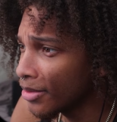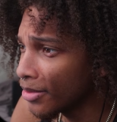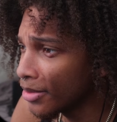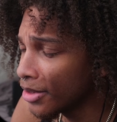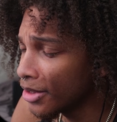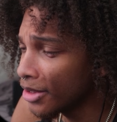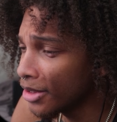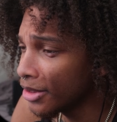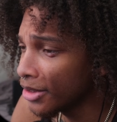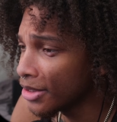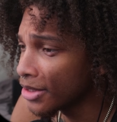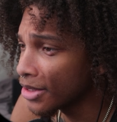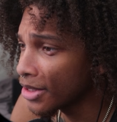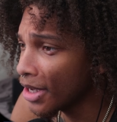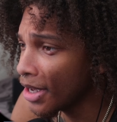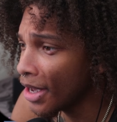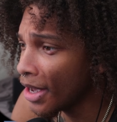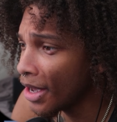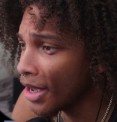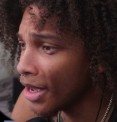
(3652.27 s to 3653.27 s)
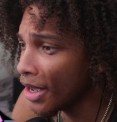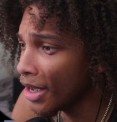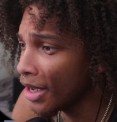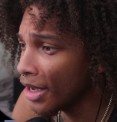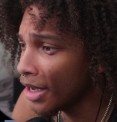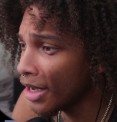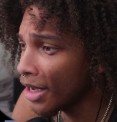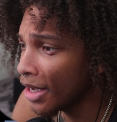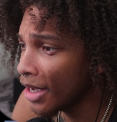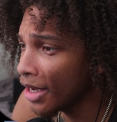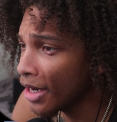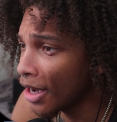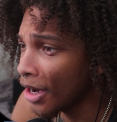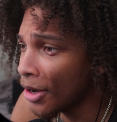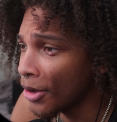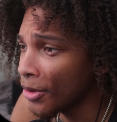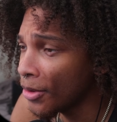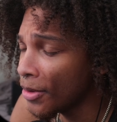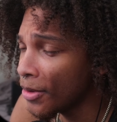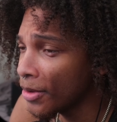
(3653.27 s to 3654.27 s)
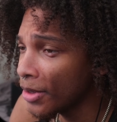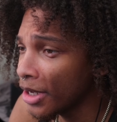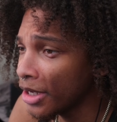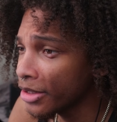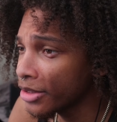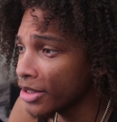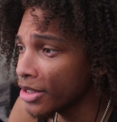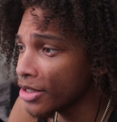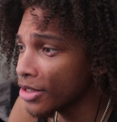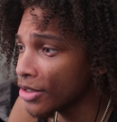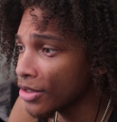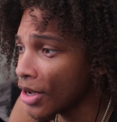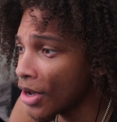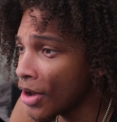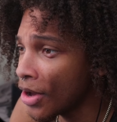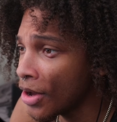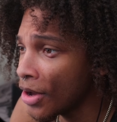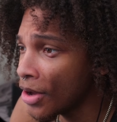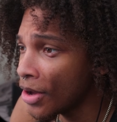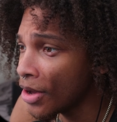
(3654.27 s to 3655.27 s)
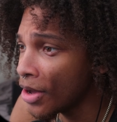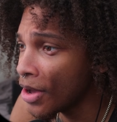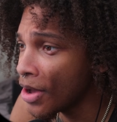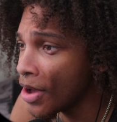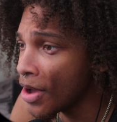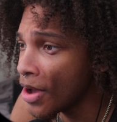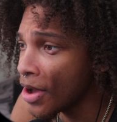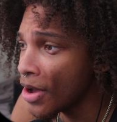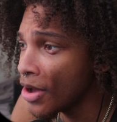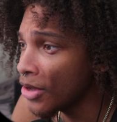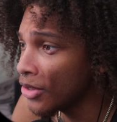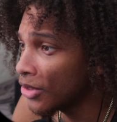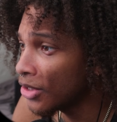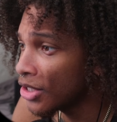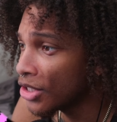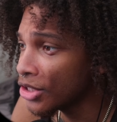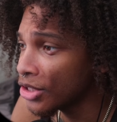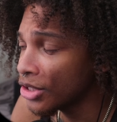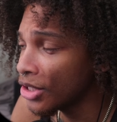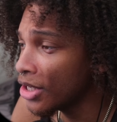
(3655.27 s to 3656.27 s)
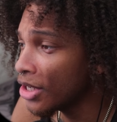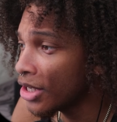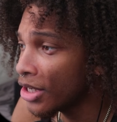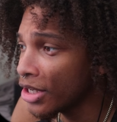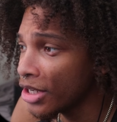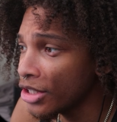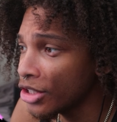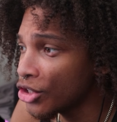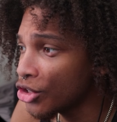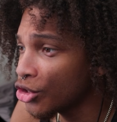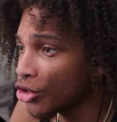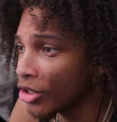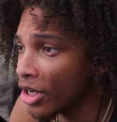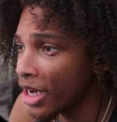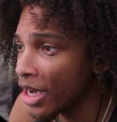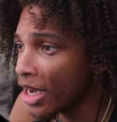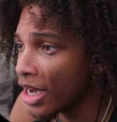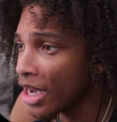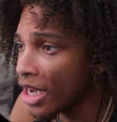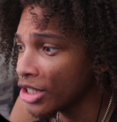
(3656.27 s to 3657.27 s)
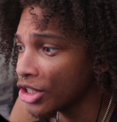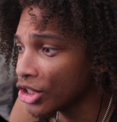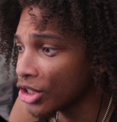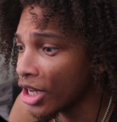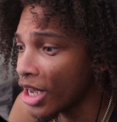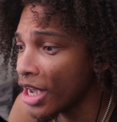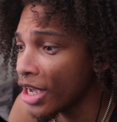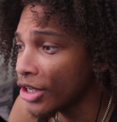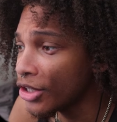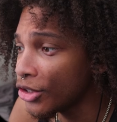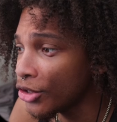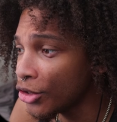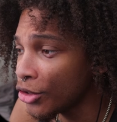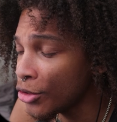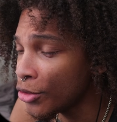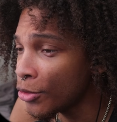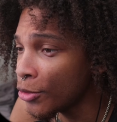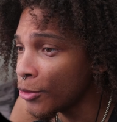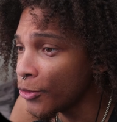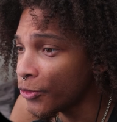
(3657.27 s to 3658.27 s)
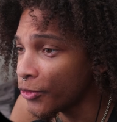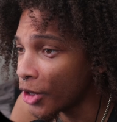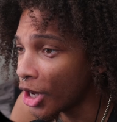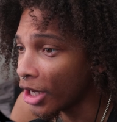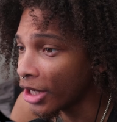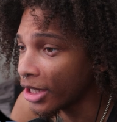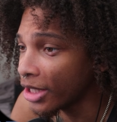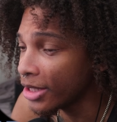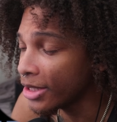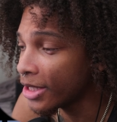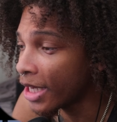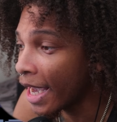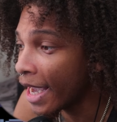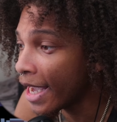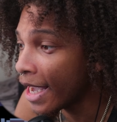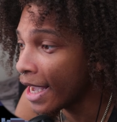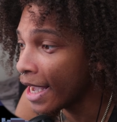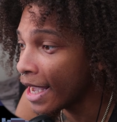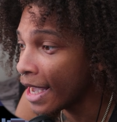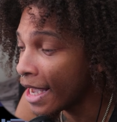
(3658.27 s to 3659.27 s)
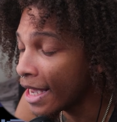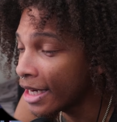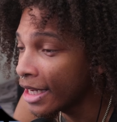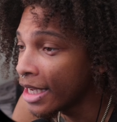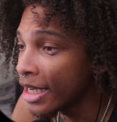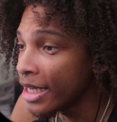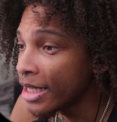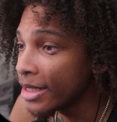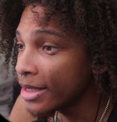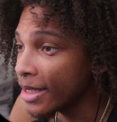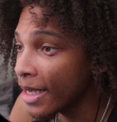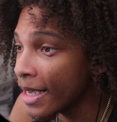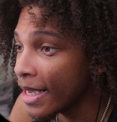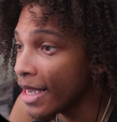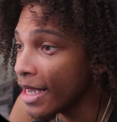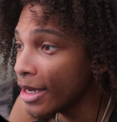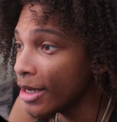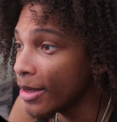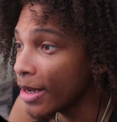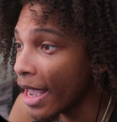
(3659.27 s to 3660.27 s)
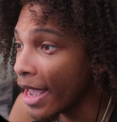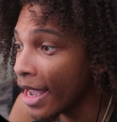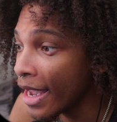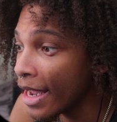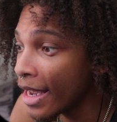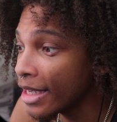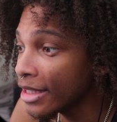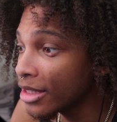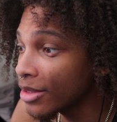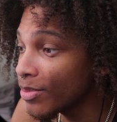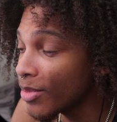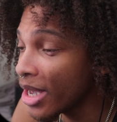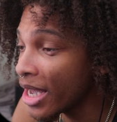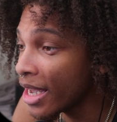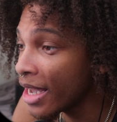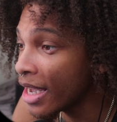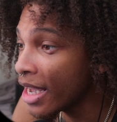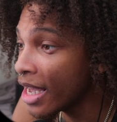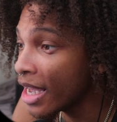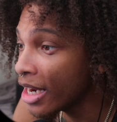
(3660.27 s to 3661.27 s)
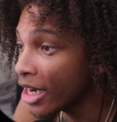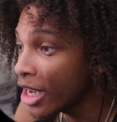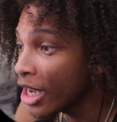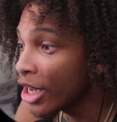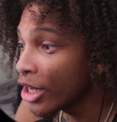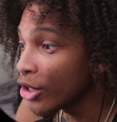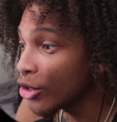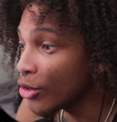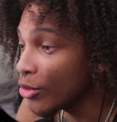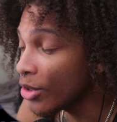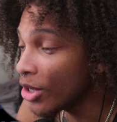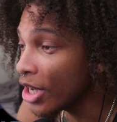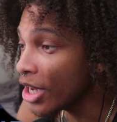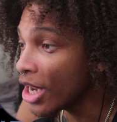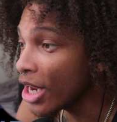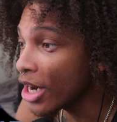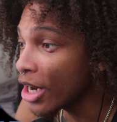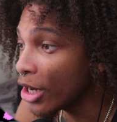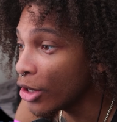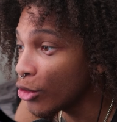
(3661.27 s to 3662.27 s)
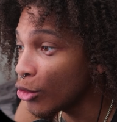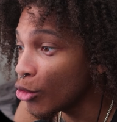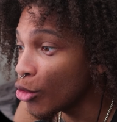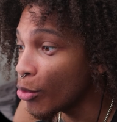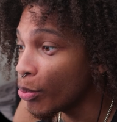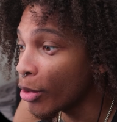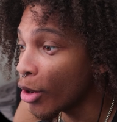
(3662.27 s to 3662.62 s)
Really sad, I don't like this song. This shit is trash, like you fucking can tin ass man. You need a new